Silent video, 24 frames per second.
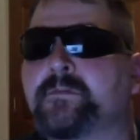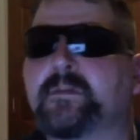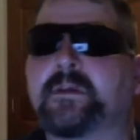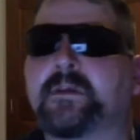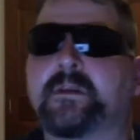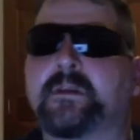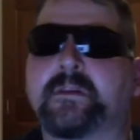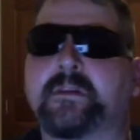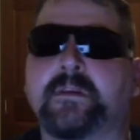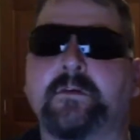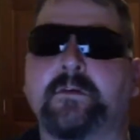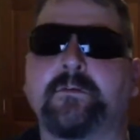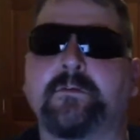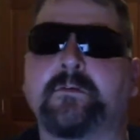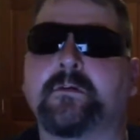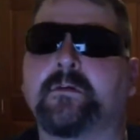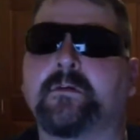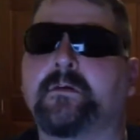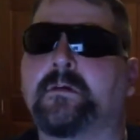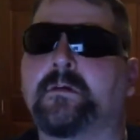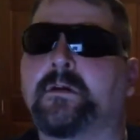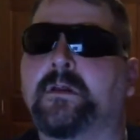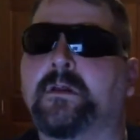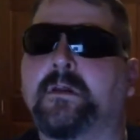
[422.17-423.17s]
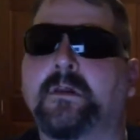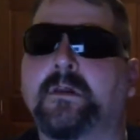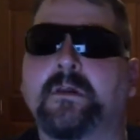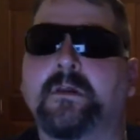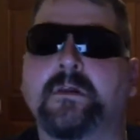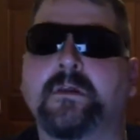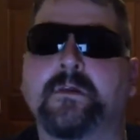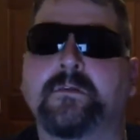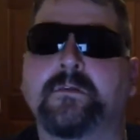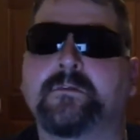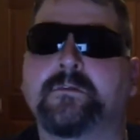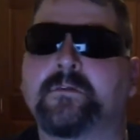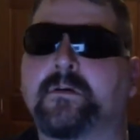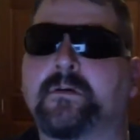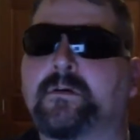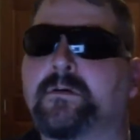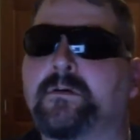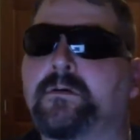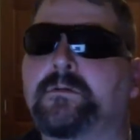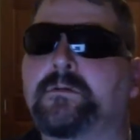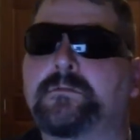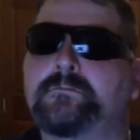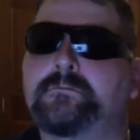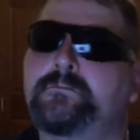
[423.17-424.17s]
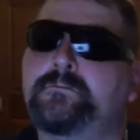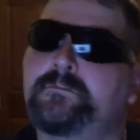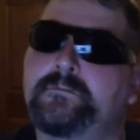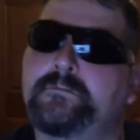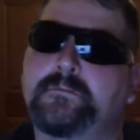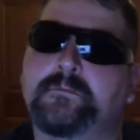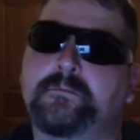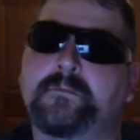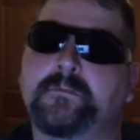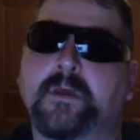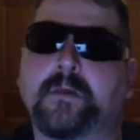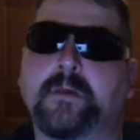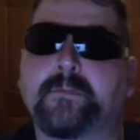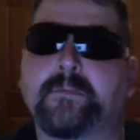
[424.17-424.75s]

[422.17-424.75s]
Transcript: to get the order. So, I